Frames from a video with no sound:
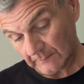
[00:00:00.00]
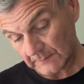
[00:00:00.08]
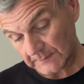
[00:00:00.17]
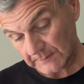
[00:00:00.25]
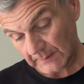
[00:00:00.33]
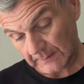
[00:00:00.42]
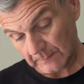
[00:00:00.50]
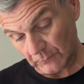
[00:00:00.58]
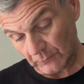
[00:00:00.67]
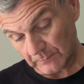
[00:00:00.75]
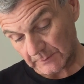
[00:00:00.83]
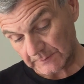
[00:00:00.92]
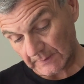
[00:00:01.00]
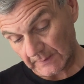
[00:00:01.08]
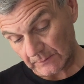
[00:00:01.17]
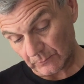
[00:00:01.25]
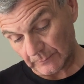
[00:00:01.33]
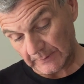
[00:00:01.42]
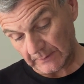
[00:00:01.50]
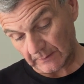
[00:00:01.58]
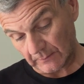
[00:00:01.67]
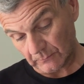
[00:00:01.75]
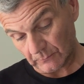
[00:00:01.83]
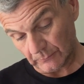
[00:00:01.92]
second movement stage will be
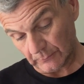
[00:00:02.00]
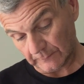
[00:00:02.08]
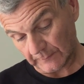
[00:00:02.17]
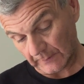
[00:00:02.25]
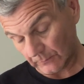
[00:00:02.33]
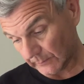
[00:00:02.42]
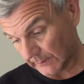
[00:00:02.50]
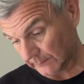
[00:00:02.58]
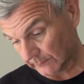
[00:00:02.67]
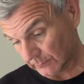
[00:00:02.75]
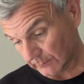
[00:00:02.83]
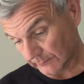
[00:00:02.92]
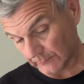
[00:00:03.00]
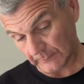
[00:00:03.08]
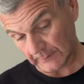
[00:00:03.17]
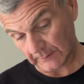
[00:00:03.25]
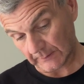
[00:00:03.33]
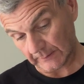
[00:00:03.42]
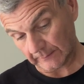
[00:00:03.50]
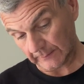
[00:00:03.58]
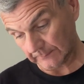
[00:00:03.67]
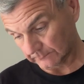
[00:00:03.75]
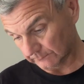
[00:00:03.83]
we'll move that winger towards the puck carrier.